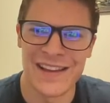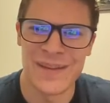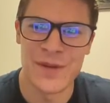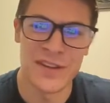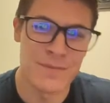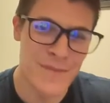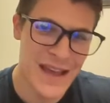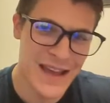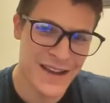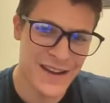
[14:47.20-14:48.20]
He builds a
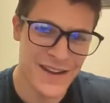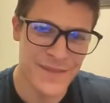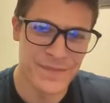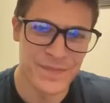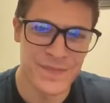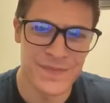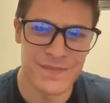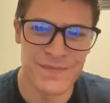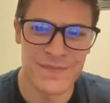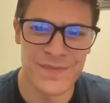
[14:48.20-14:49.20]
mech.
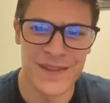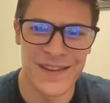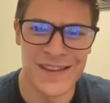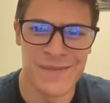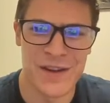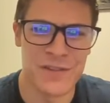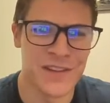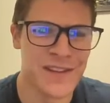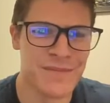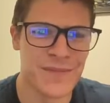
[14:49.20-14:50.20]
I'm not
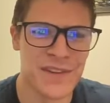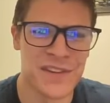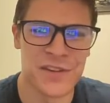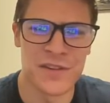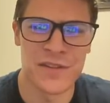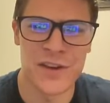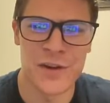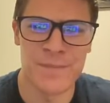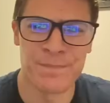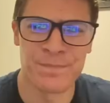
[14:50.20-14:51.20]
really concerned, though.